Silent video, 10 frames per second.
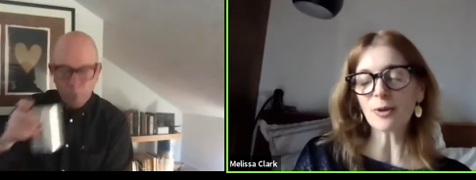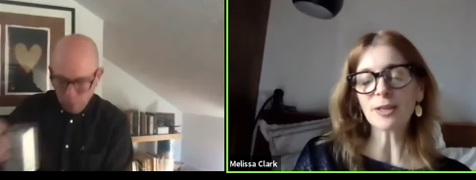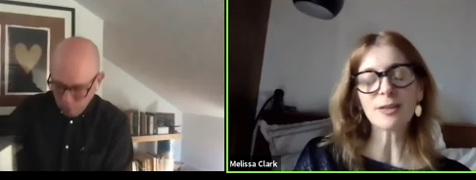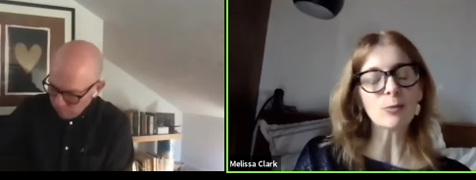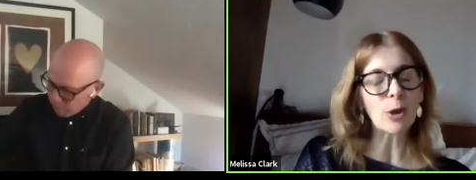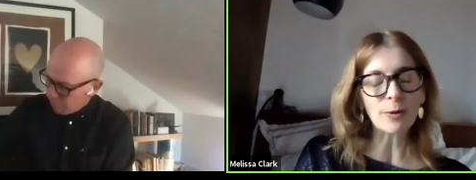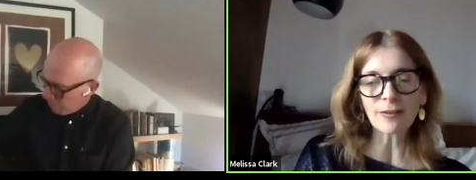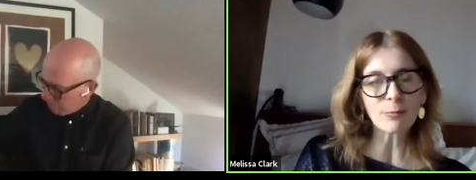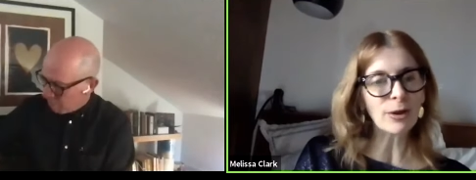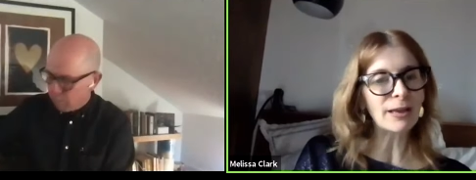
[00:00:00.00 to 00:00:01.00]
Speaker 1: have bread.
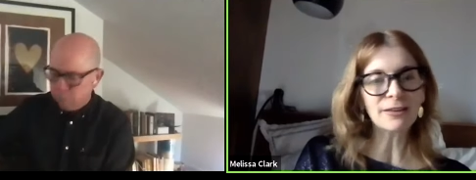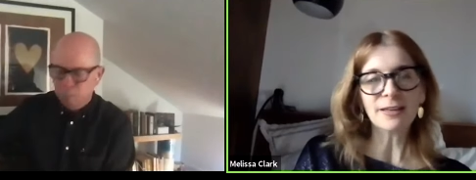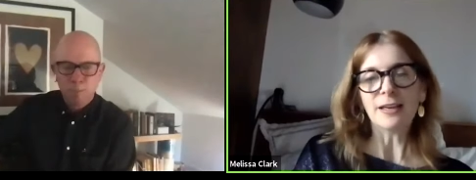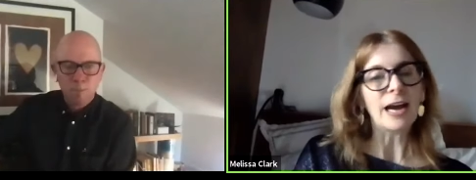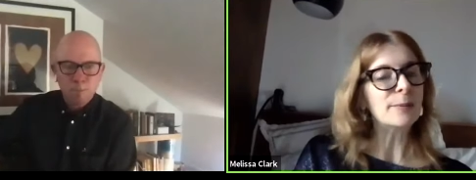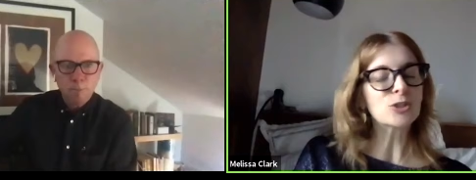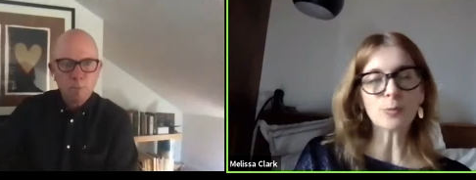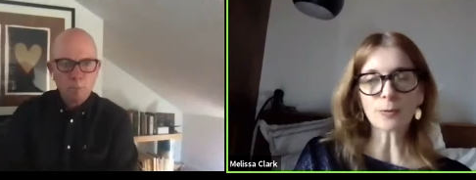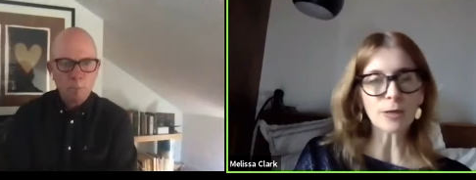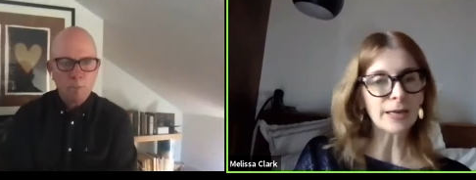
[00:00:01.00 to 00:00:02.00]
I am super
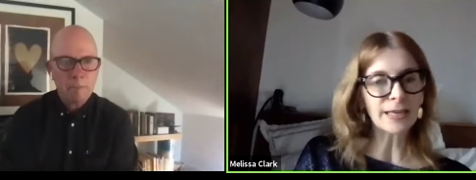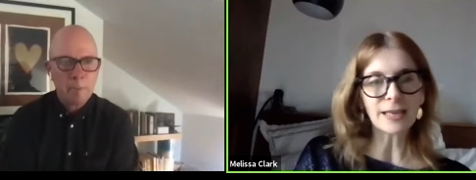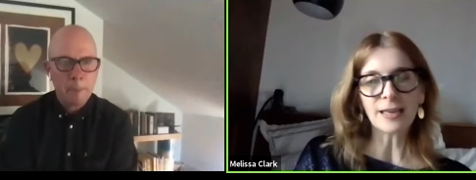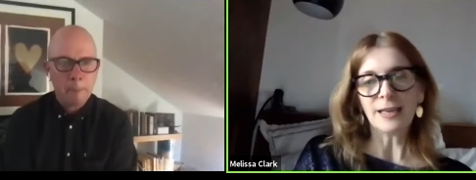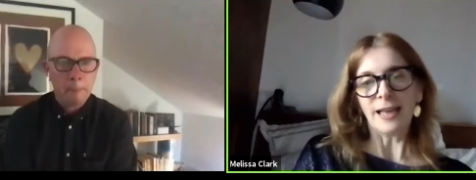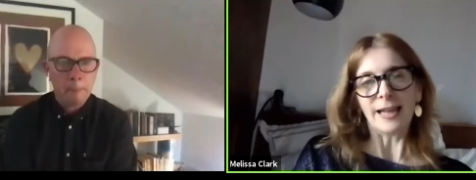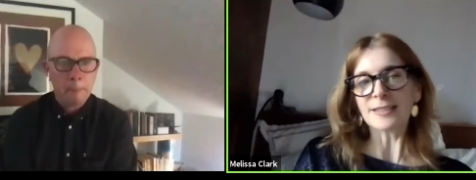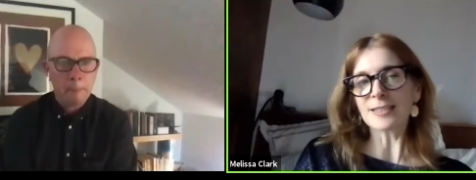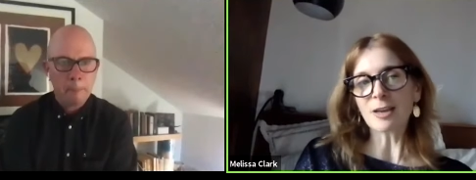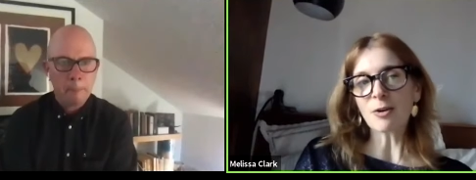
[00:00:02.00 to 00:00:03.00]
lucky. And
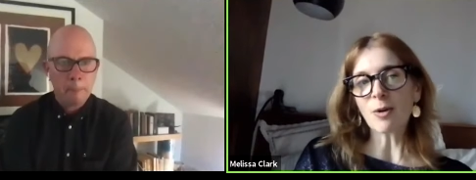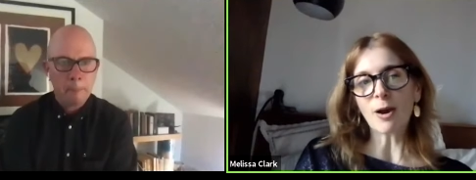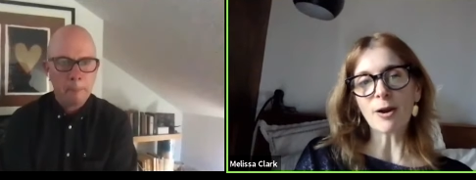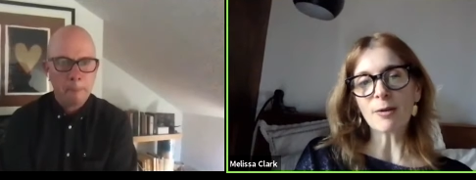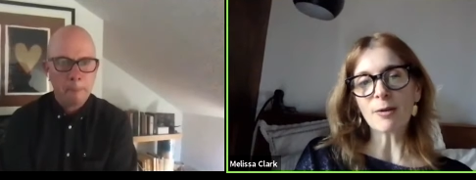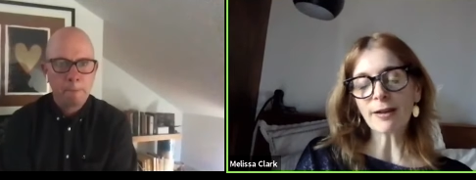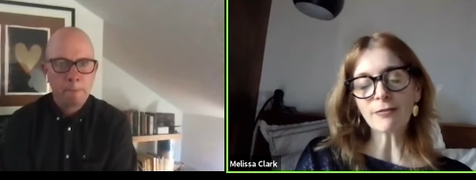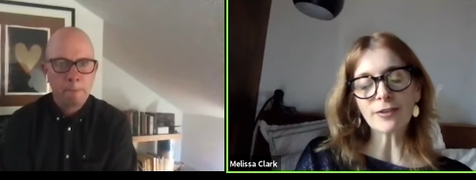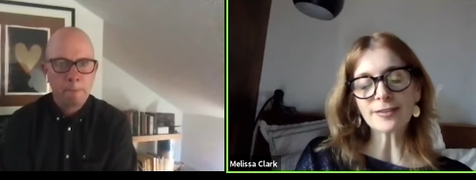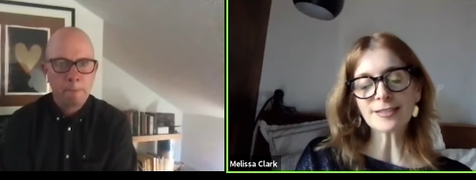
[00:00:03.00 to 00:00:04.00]
so our breakfast,
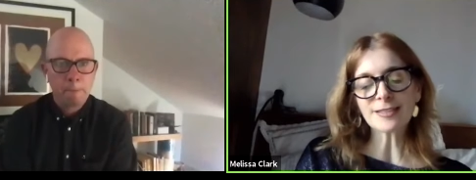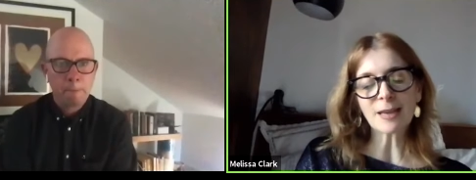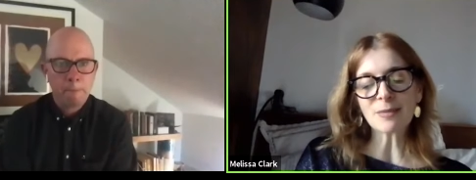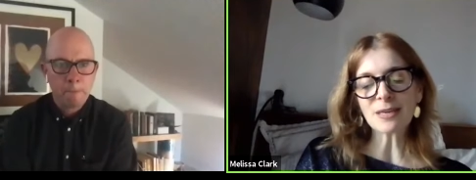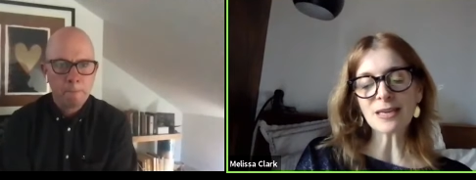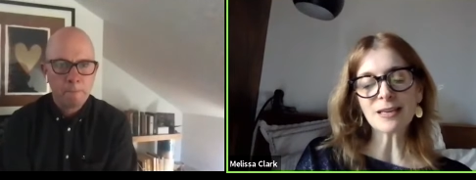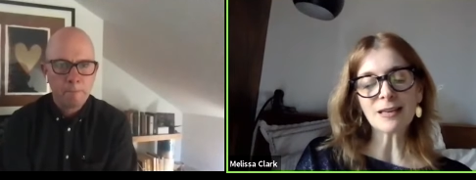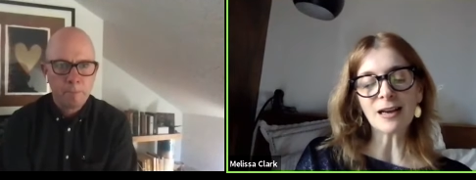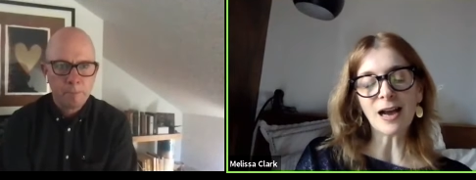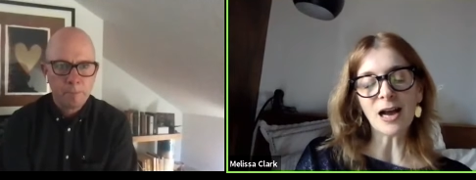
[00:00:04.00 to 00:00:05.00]
I mean,
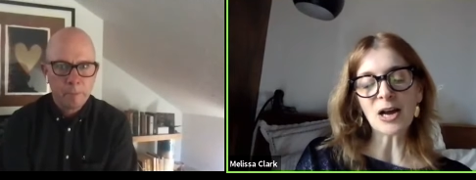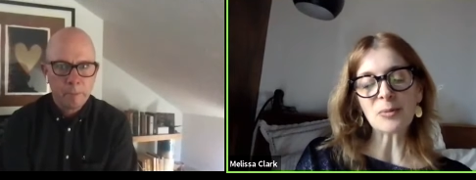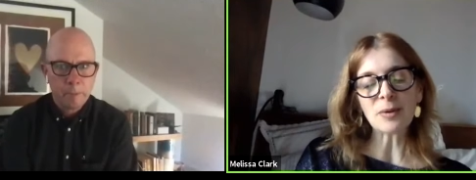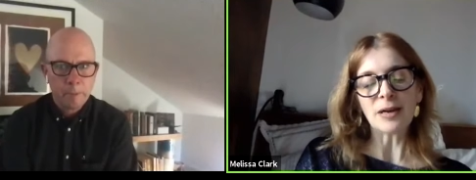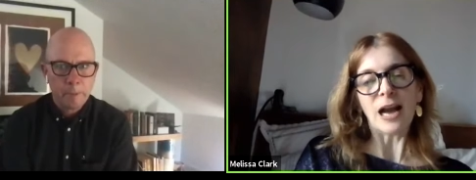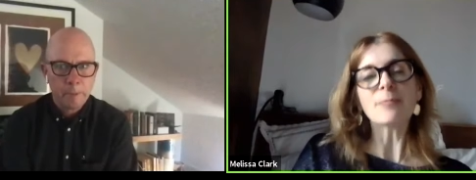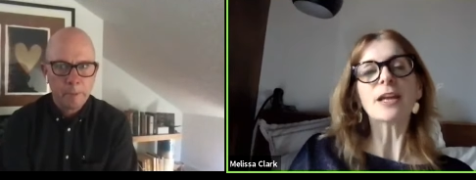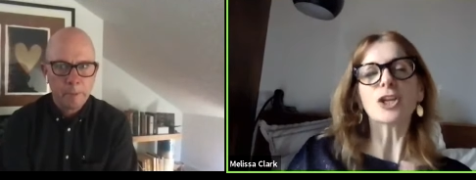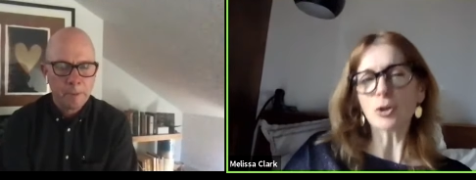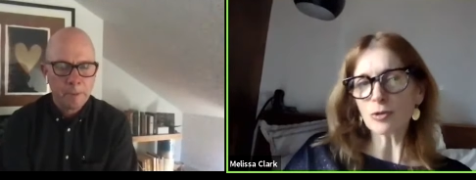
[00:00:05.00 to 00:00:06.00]
um, I'm not a huge
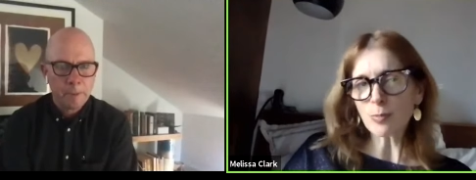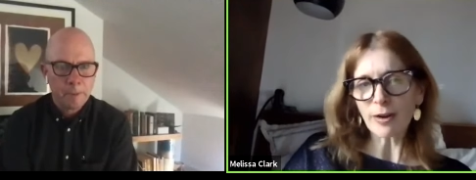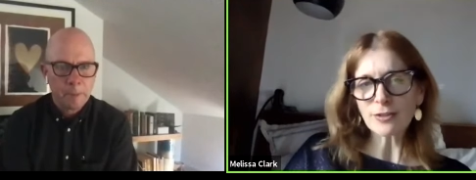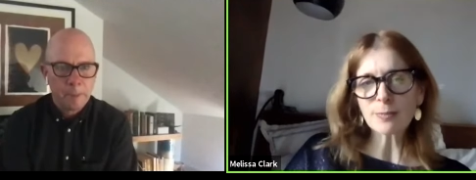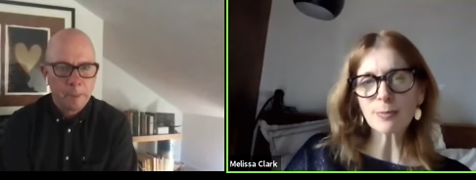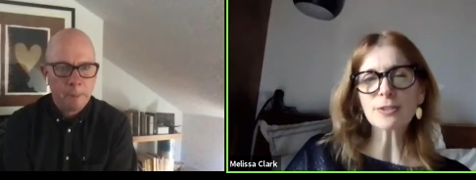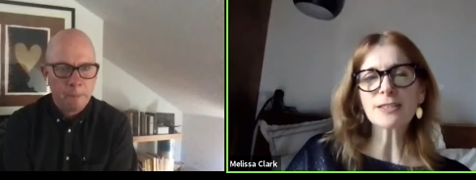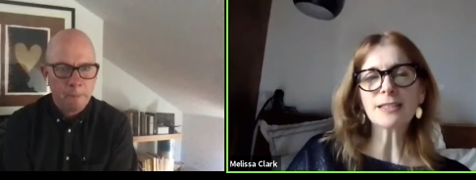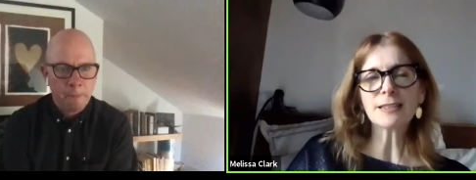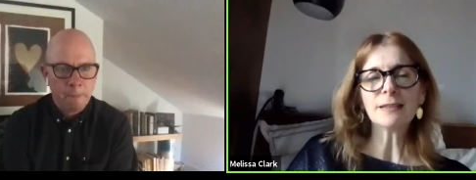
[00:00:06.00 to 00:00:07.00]
breakfast person,
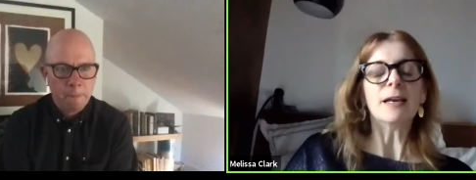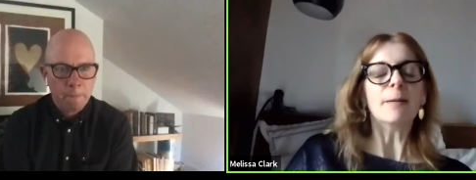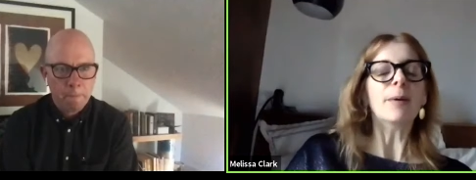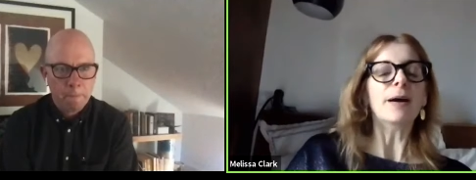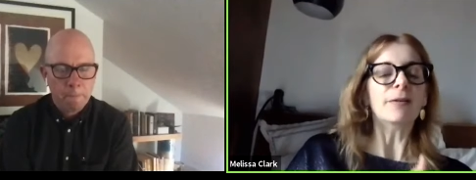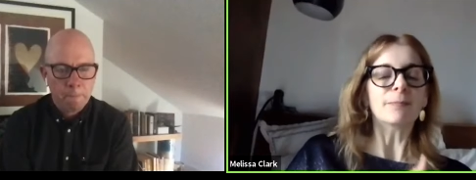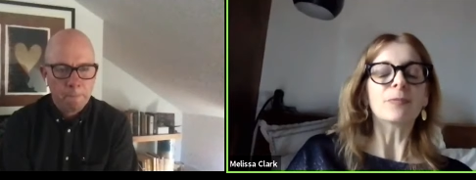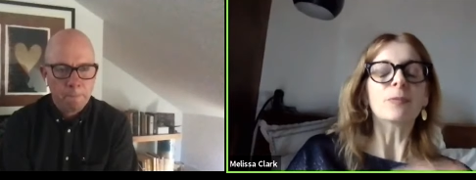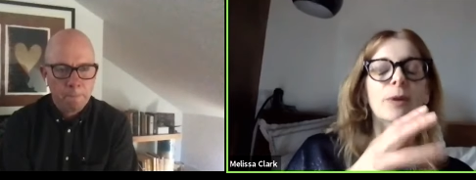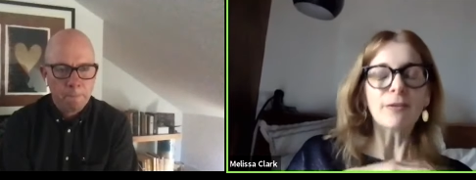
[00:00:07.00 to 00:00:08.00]
but when
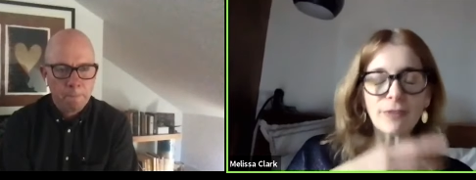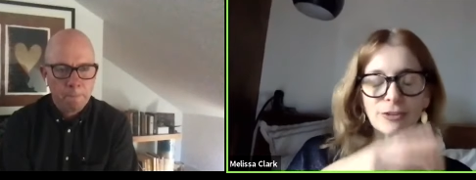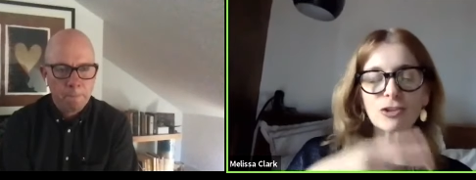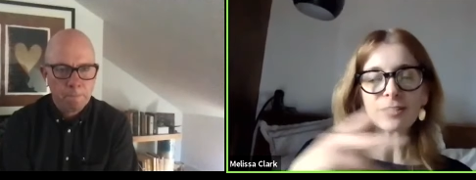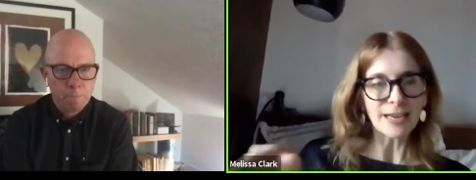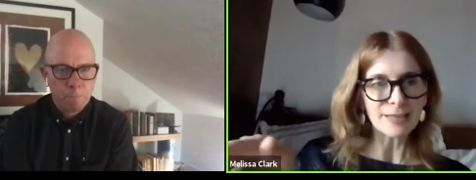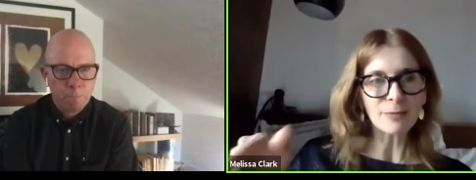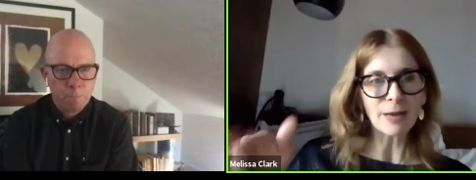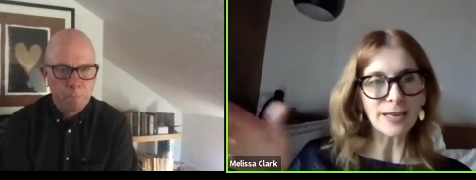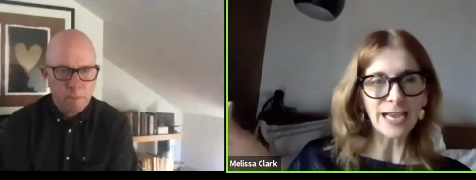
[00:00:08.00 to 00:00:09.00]
eventually I, I kind of
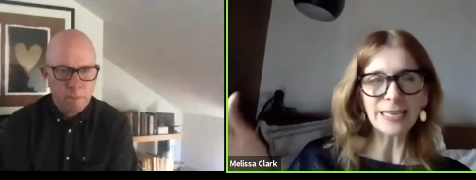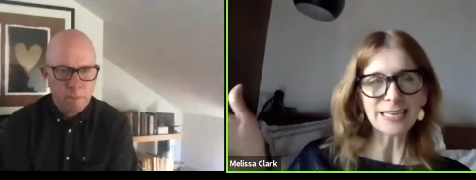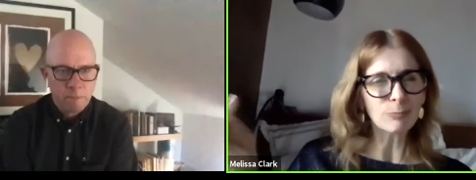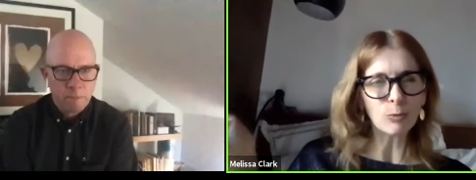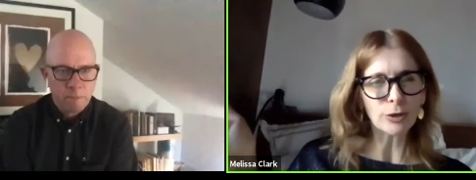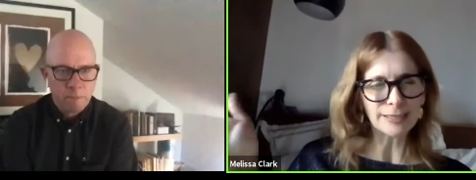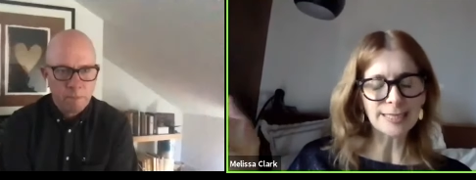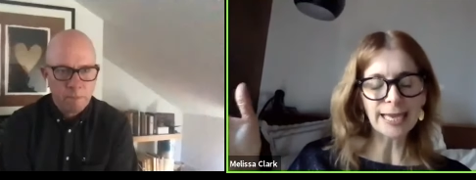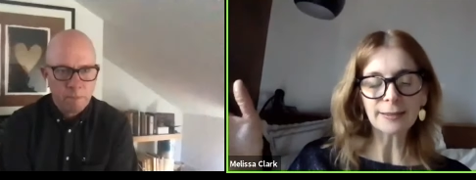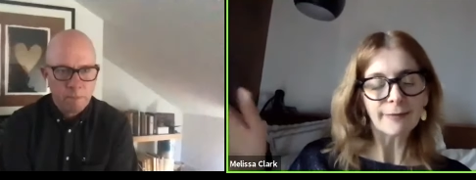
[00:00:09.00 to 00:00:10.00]
eat more like 10,
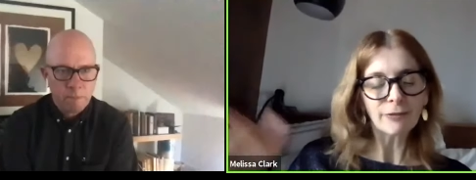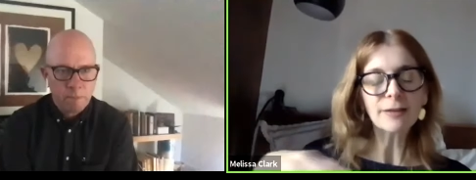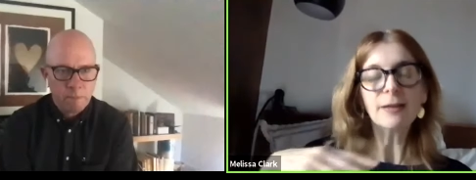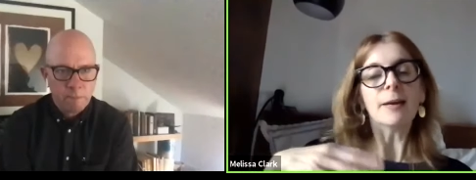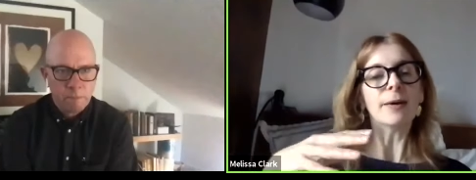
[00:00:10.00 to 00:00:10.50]
11, but